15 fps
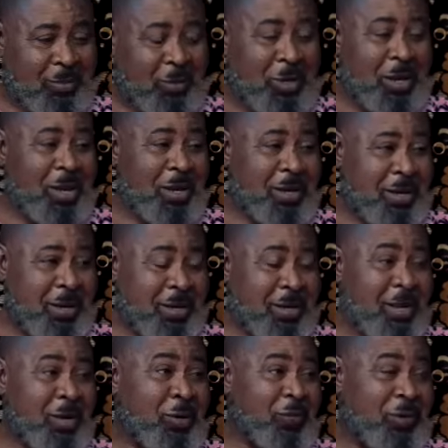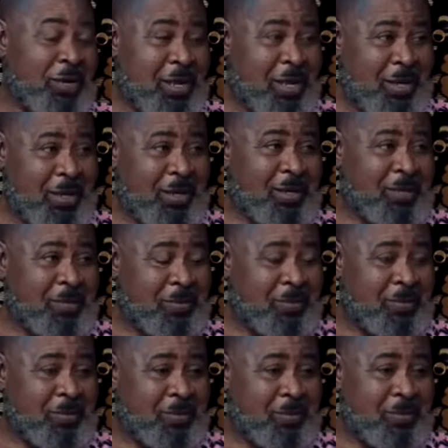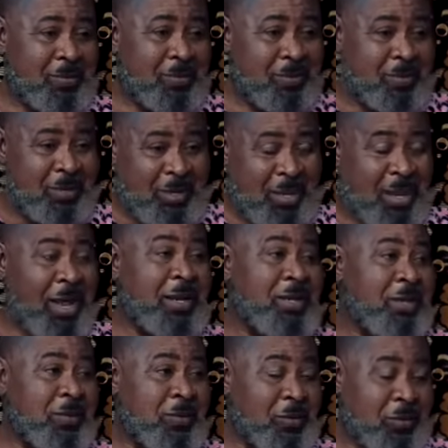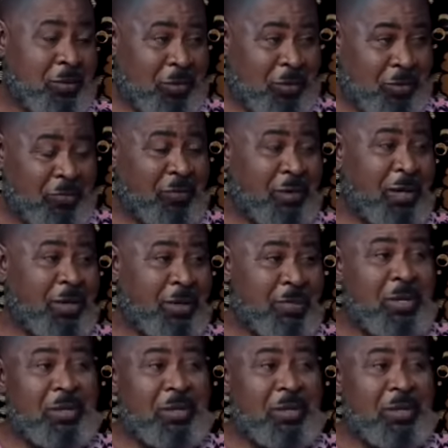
But then, at the end of the day, the end will justify the